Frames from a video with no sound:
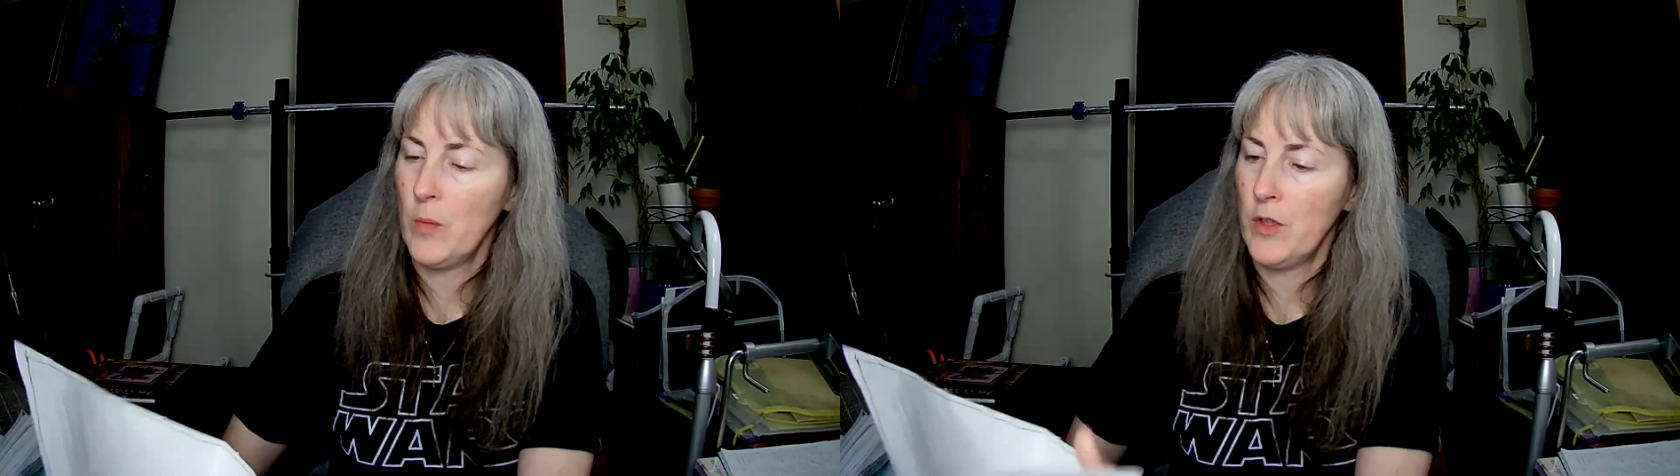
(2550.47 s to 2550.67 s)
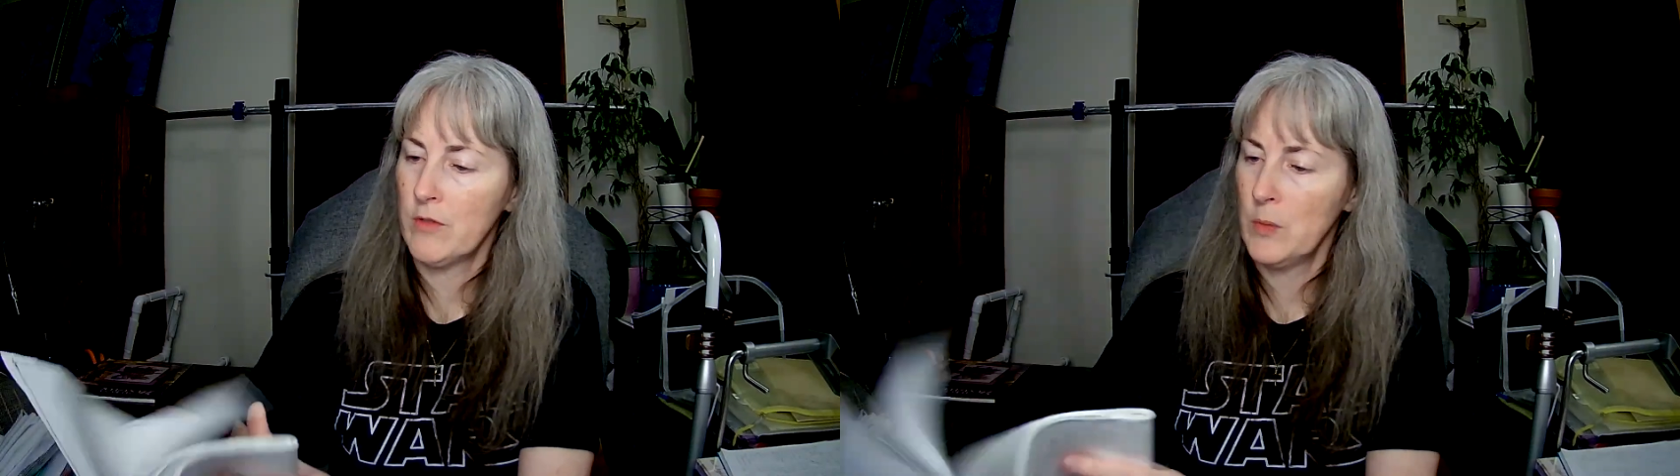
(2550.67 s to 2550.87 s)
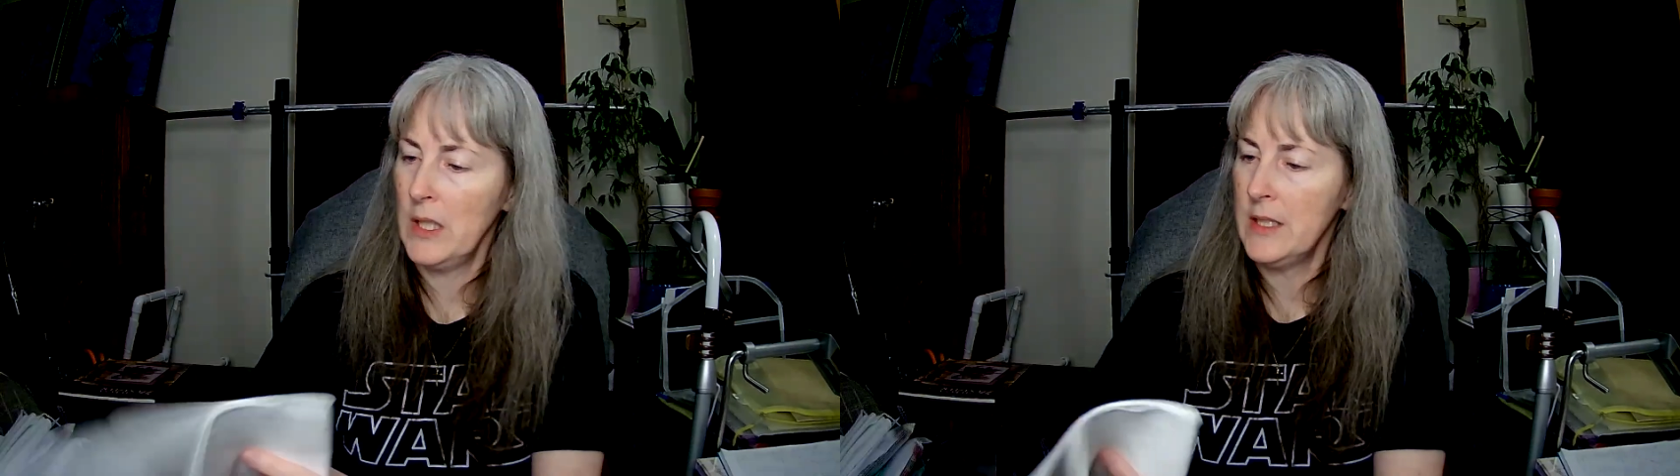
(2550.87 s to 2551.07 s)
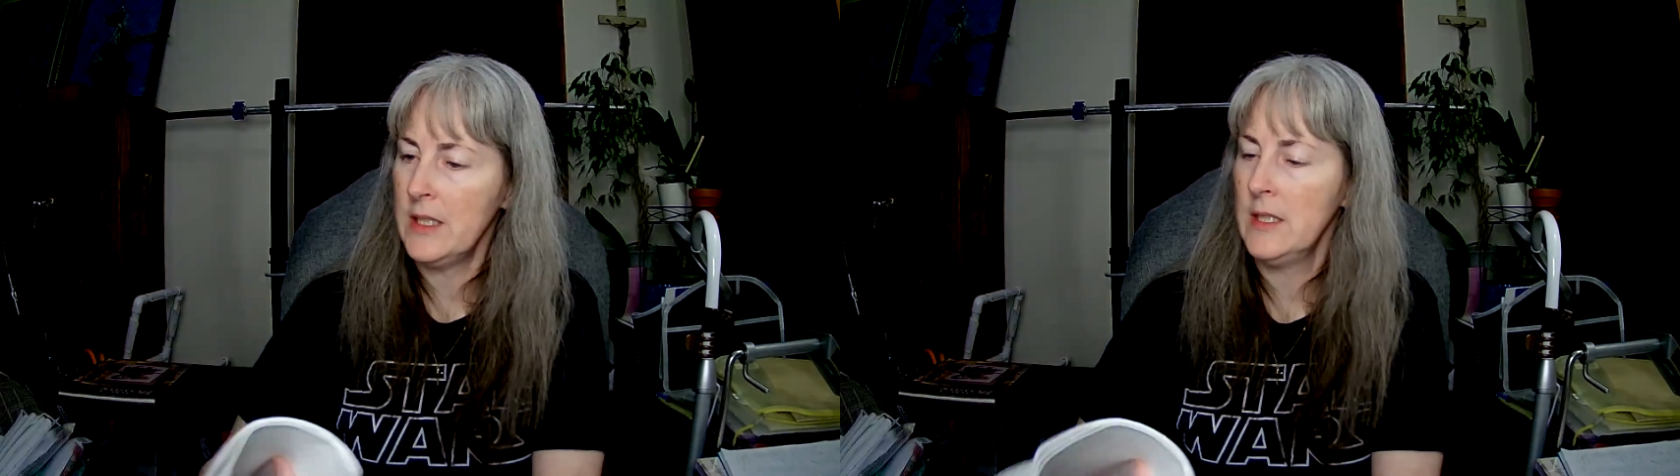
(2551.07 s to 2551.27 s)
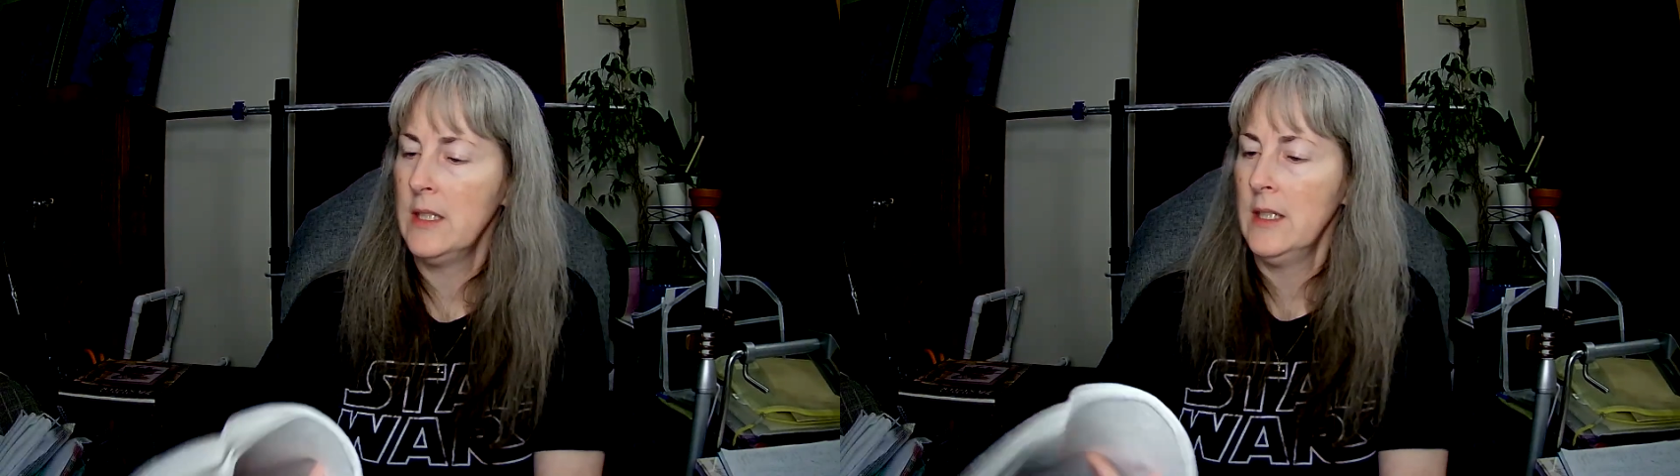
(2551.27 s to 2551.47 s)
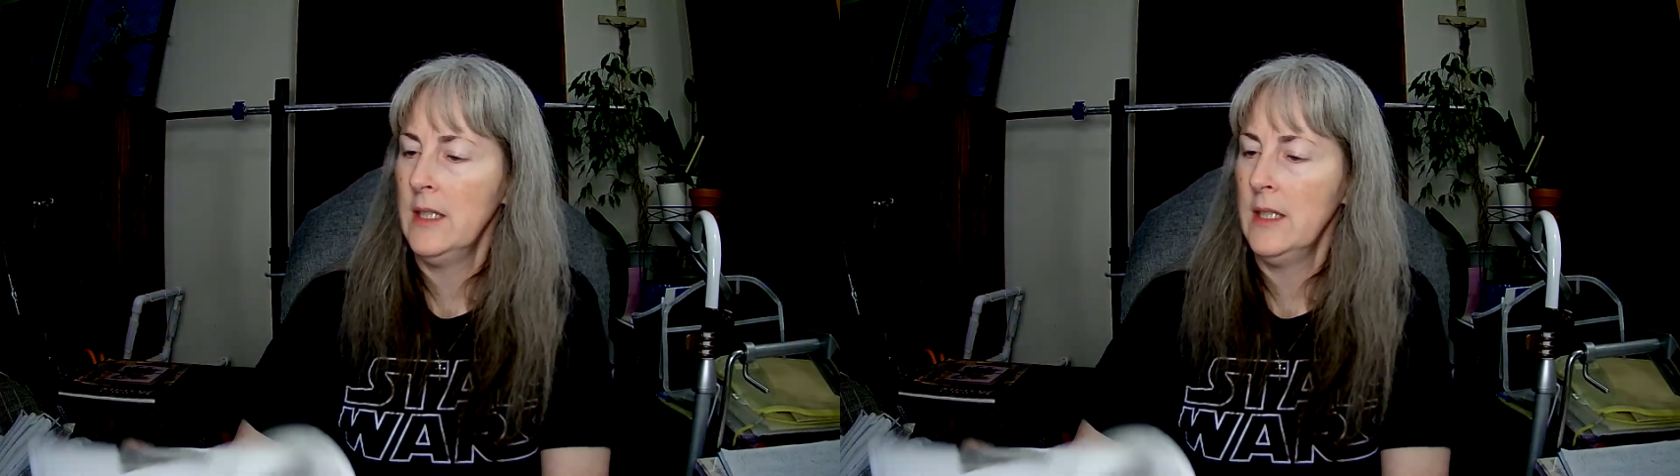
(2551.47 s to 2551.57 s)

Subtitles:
1/1